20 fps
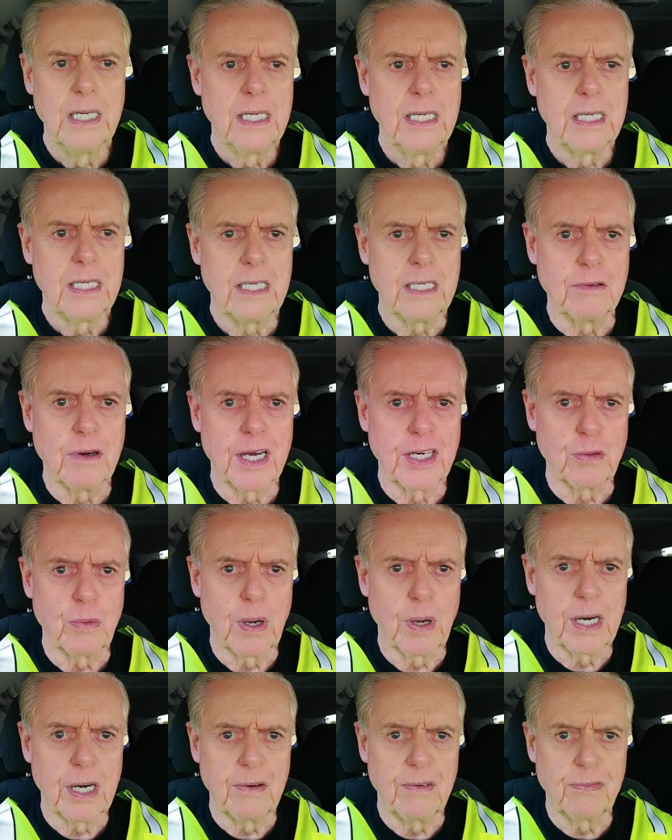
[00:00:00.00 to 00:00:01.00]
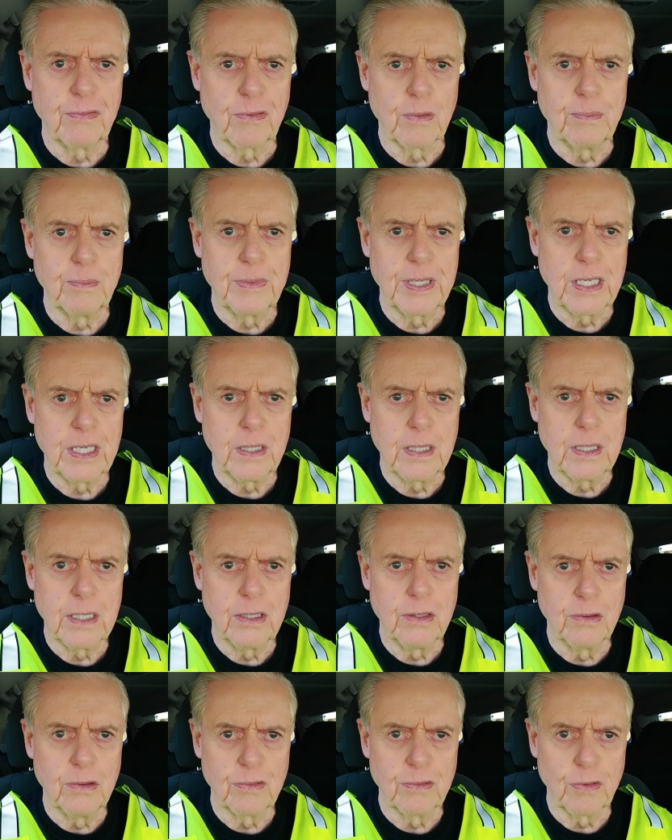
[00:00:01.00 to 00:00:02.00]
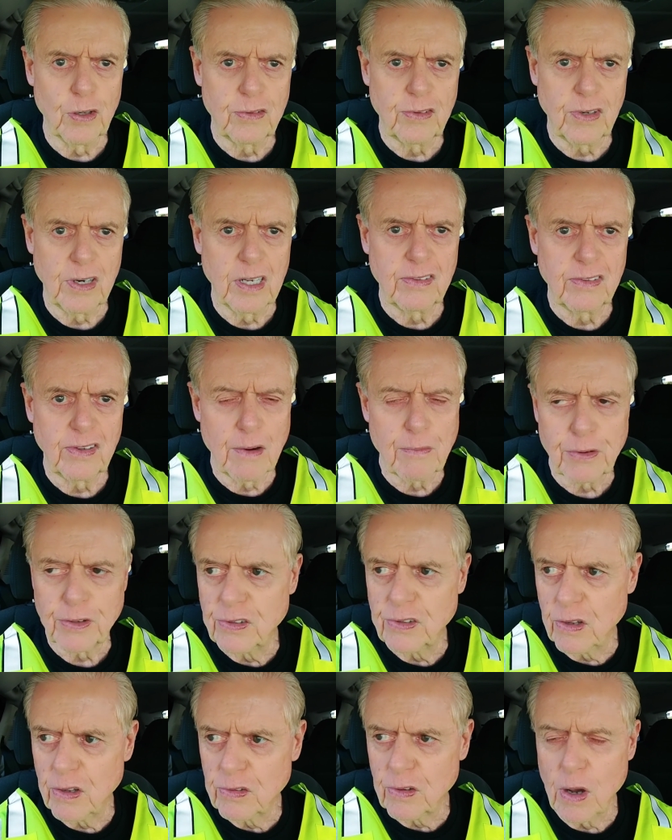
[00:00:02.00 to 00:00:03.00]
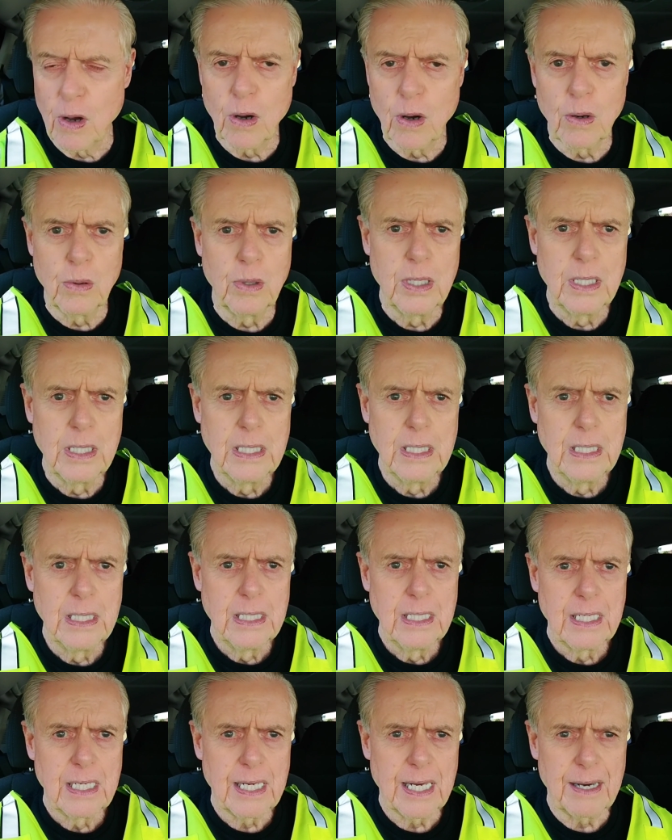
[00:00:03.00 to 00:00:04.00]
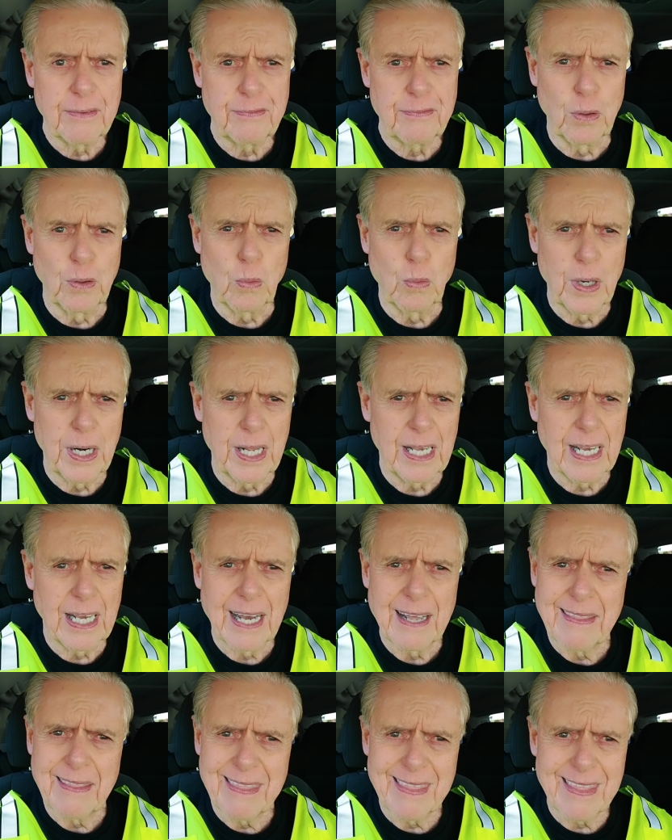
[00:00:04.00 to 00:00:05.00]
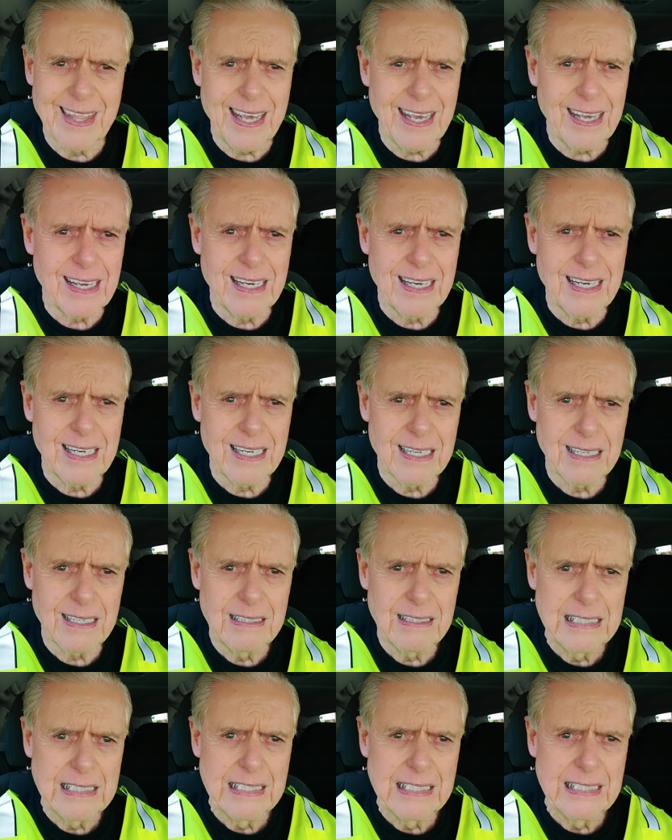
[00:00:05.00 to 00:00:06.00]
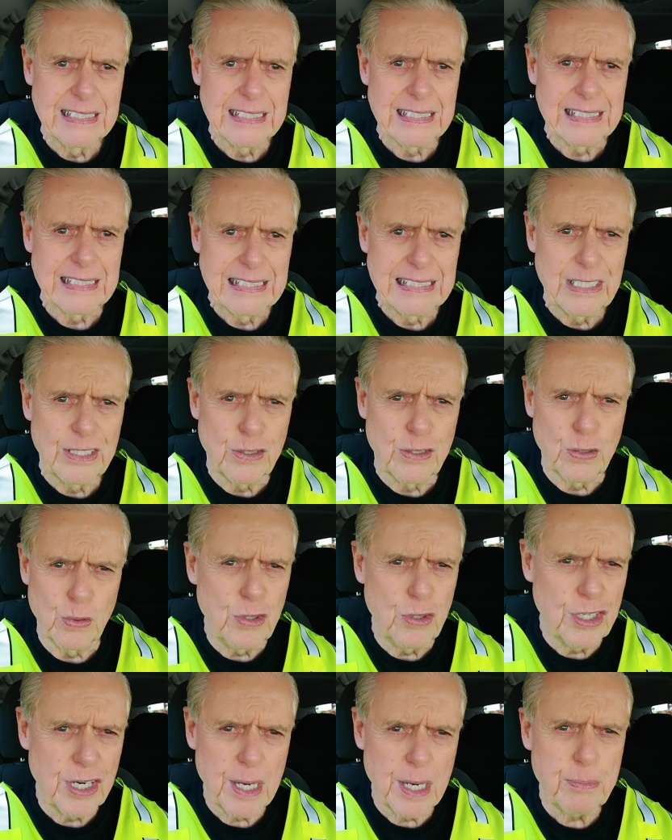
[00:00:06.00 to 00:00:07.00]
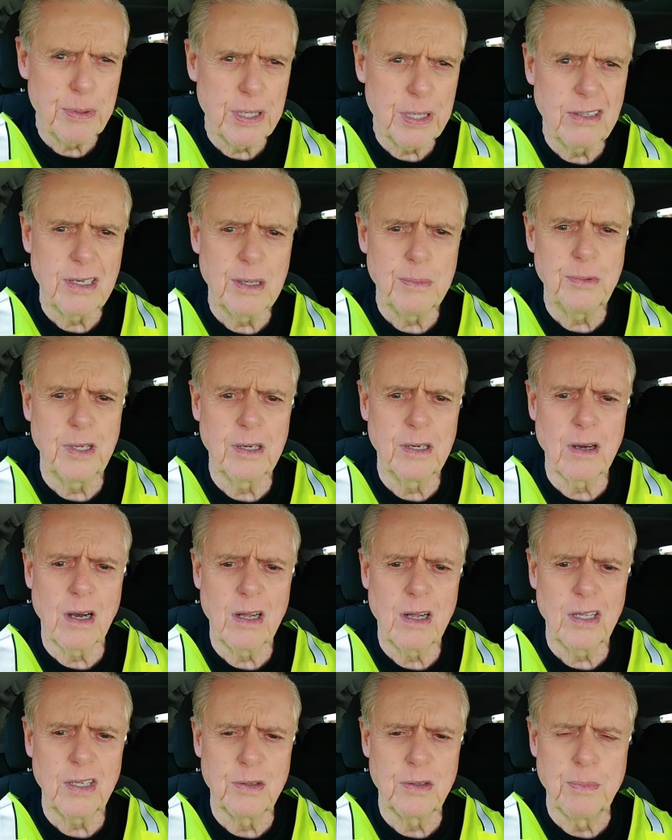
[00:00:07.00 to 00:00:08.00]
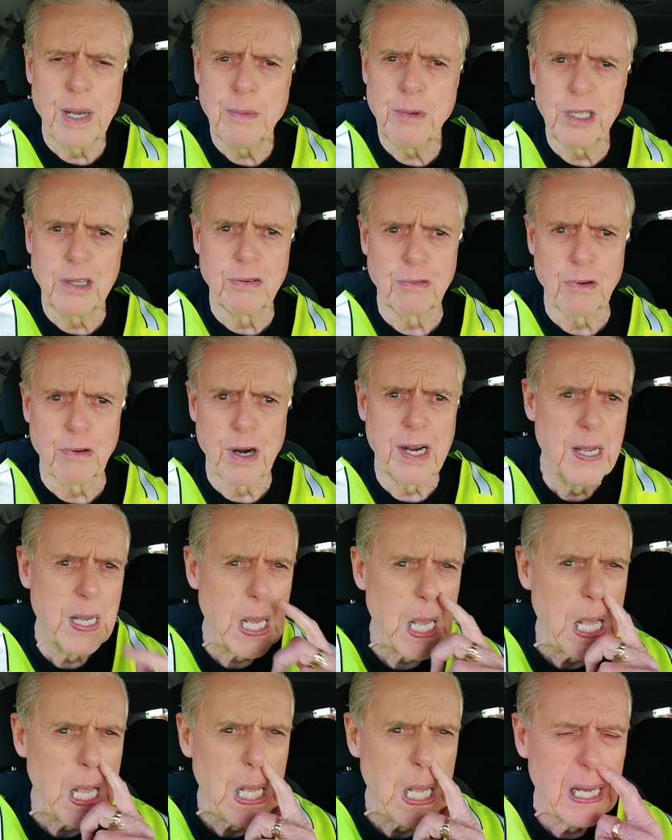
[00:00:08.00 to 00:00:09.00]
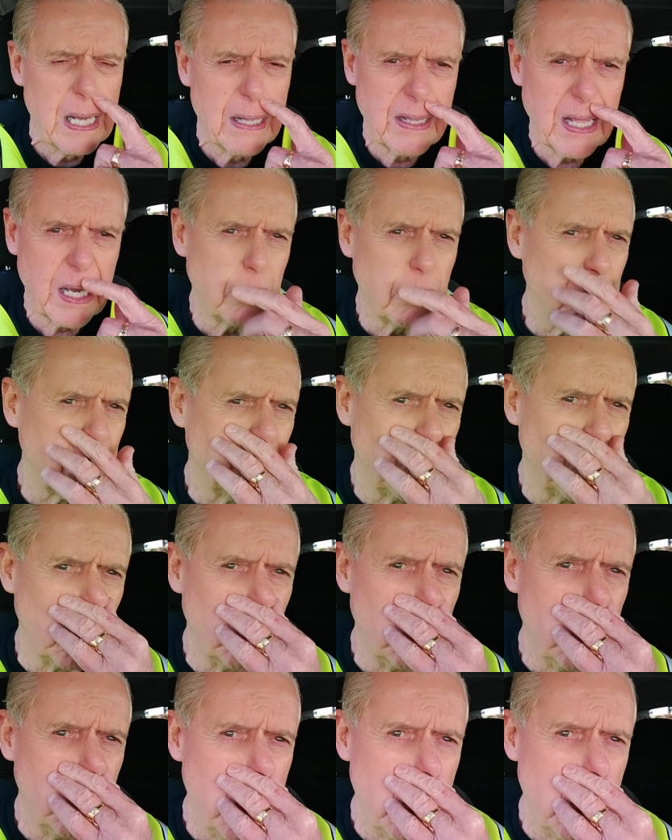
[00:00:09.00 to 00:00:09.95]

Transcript: He graduated from the University of San Francisco after winning, I think, 2 championships in college, maybe 3. I think it was 2.